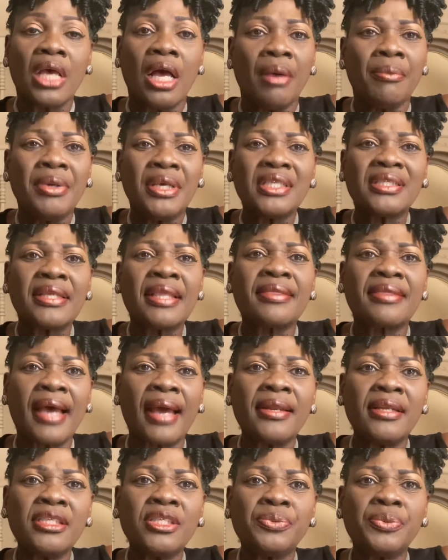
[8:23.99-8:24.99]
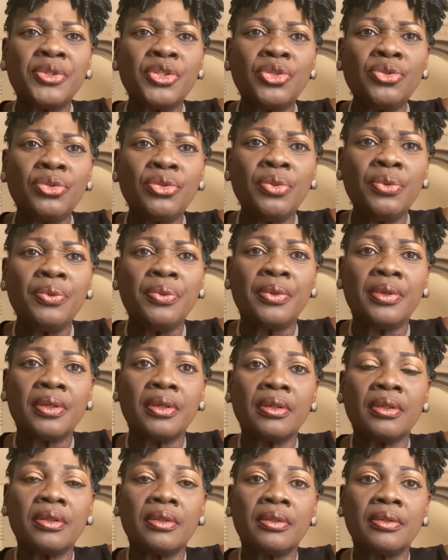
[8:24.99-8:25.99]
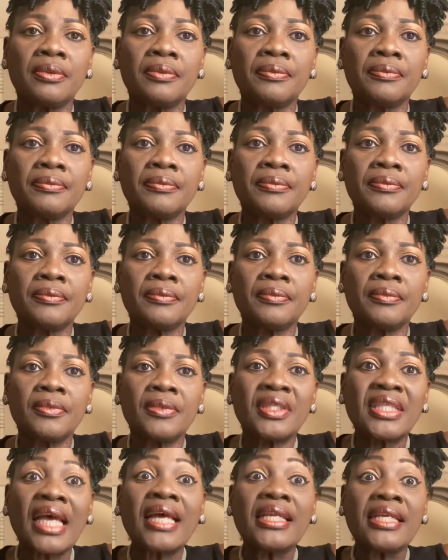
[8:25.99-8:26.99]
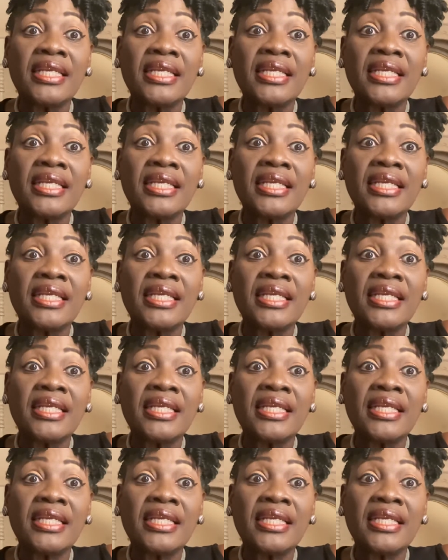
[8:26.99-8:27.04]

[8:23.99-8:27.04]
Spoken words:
because that is what you do. That